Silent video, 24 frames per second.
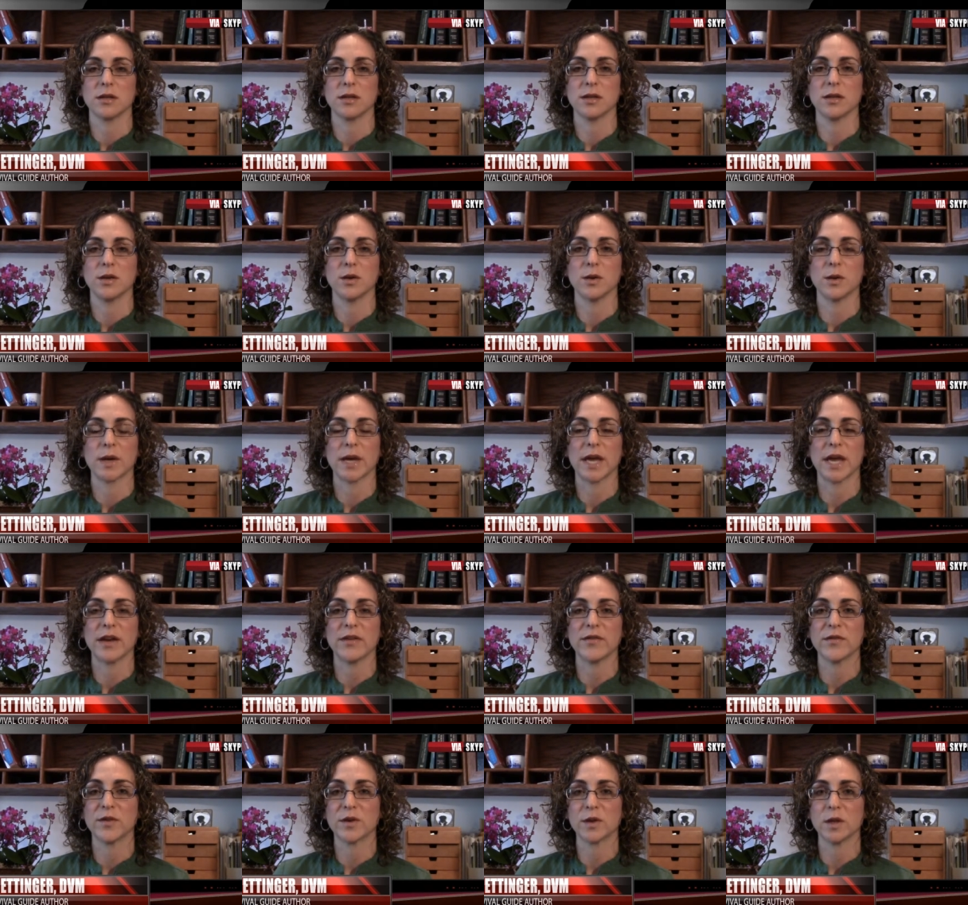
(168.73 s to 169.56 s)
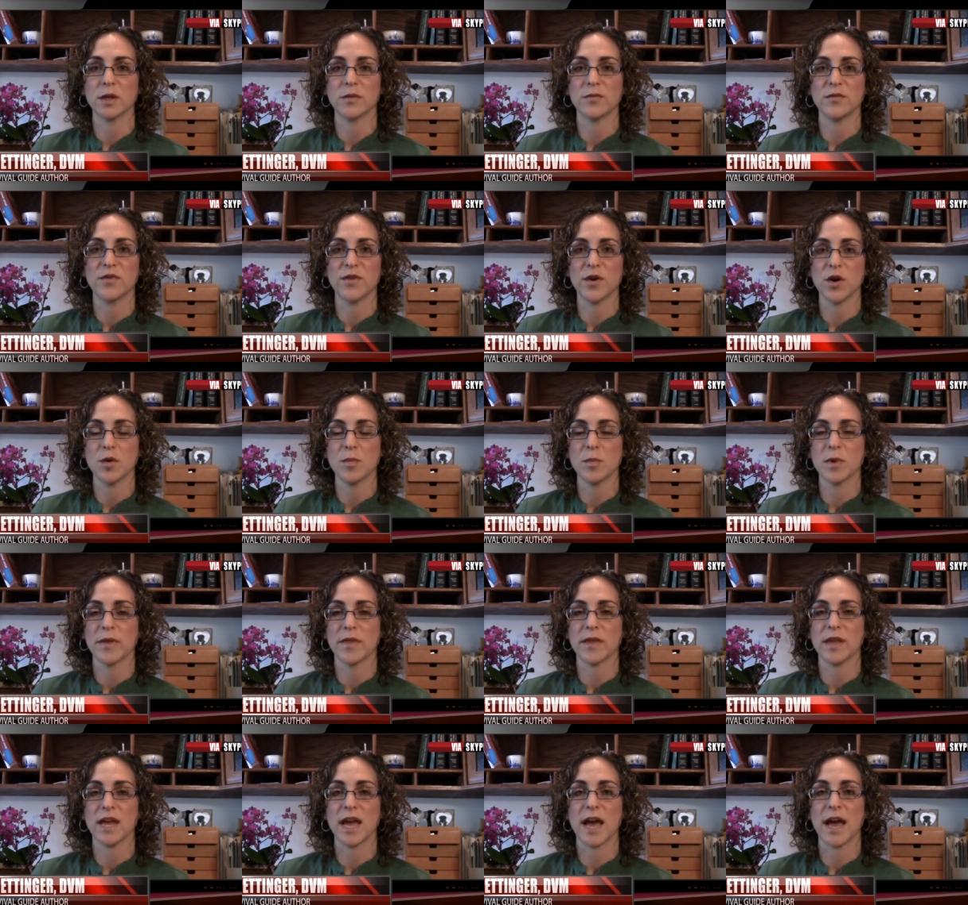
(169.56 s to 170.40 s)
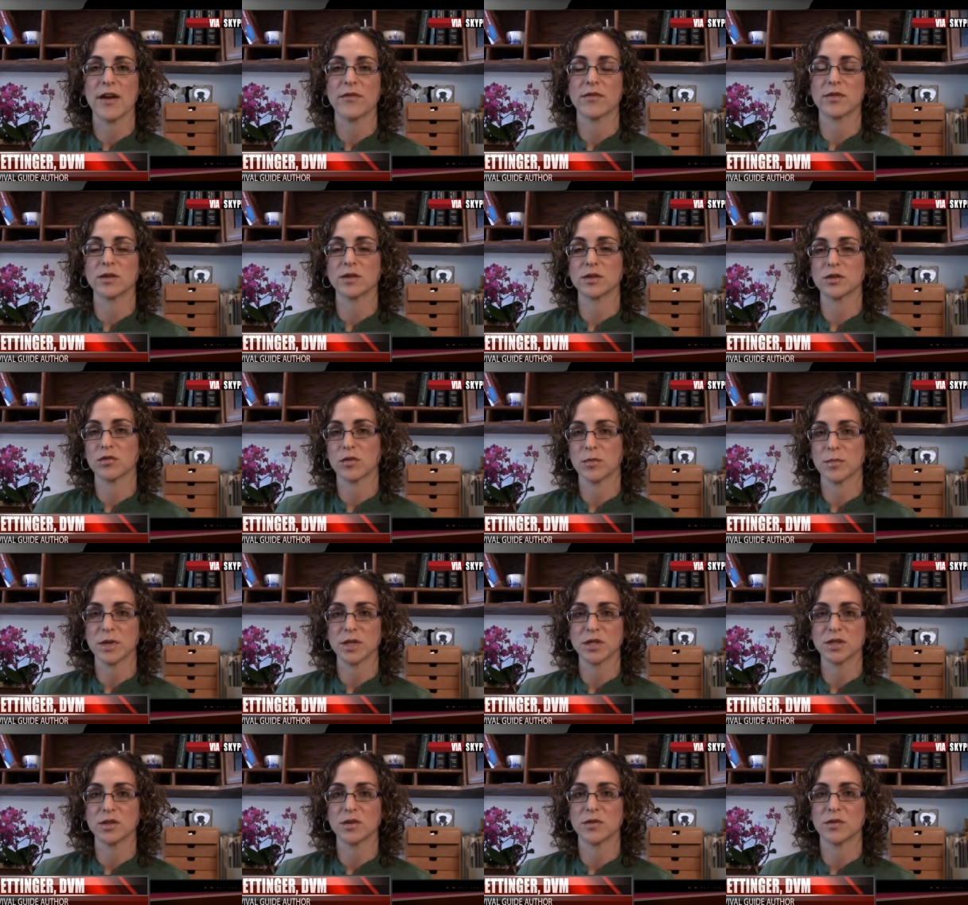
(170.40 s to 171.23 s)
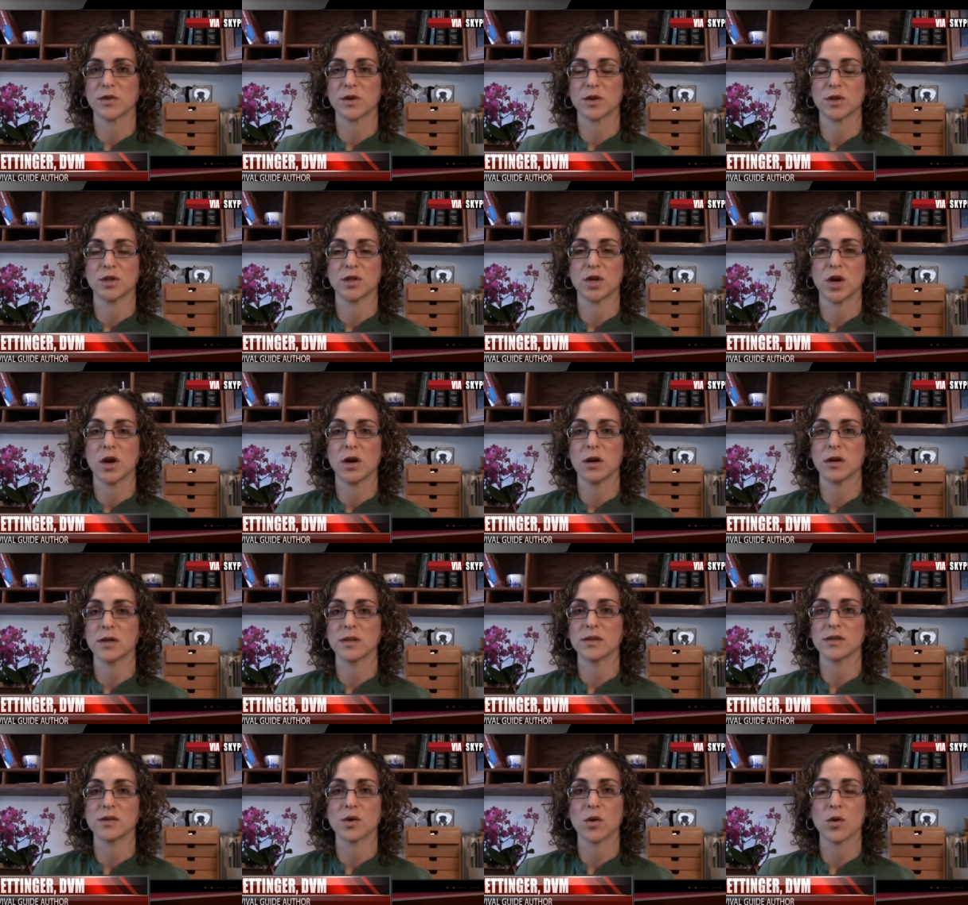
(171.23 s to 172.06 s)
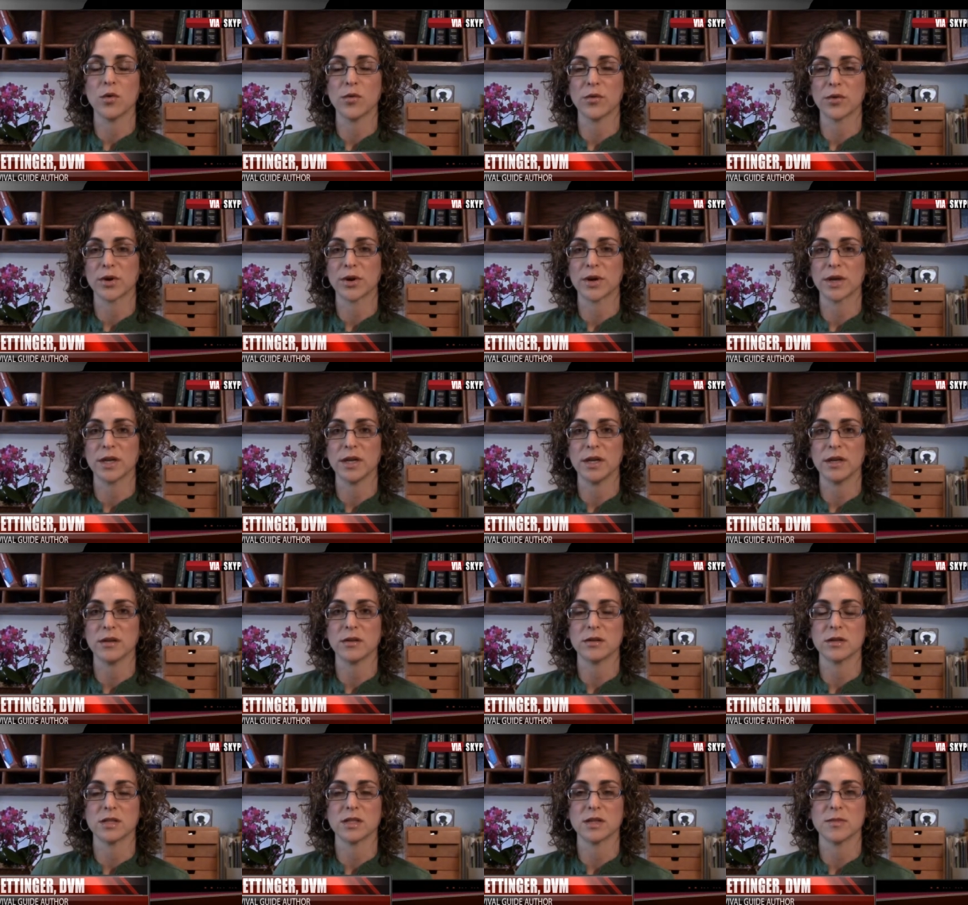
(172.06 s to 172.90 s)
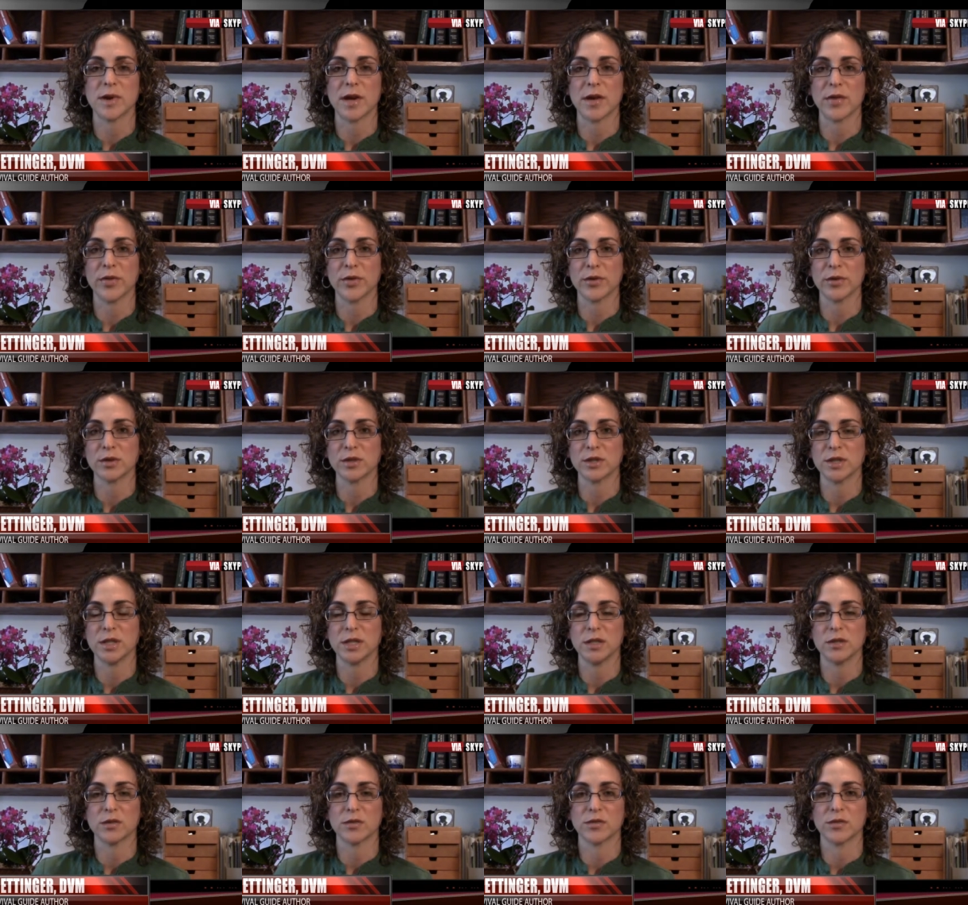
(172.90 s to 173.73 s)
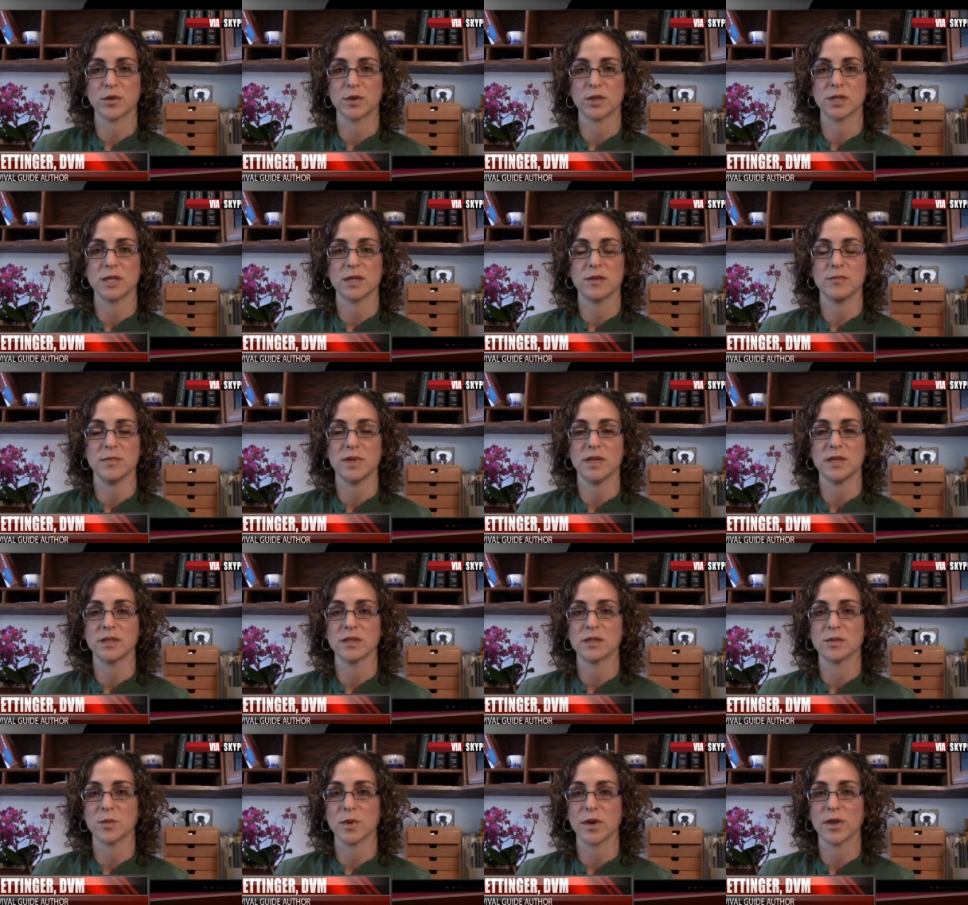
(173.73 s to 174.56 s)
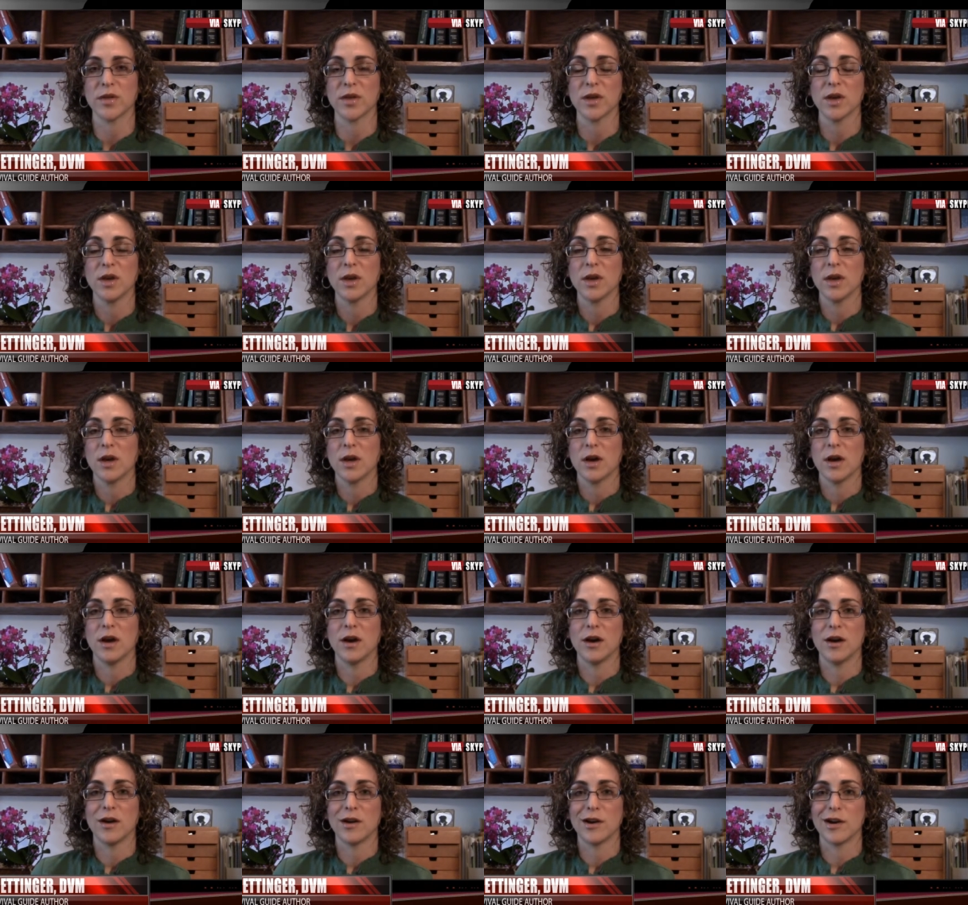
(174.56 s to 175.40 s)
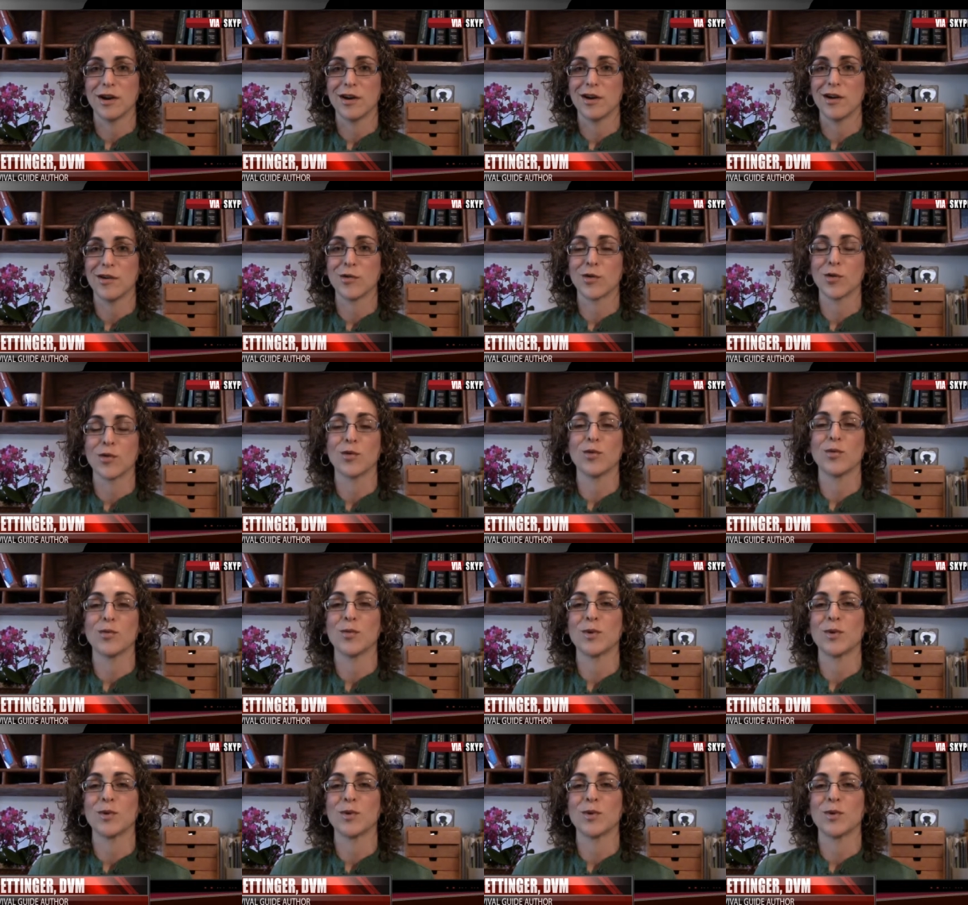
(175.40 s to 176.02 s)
Again, for lymphoma, the average remission for a dog is over a year. It's about 13 or 14 months with a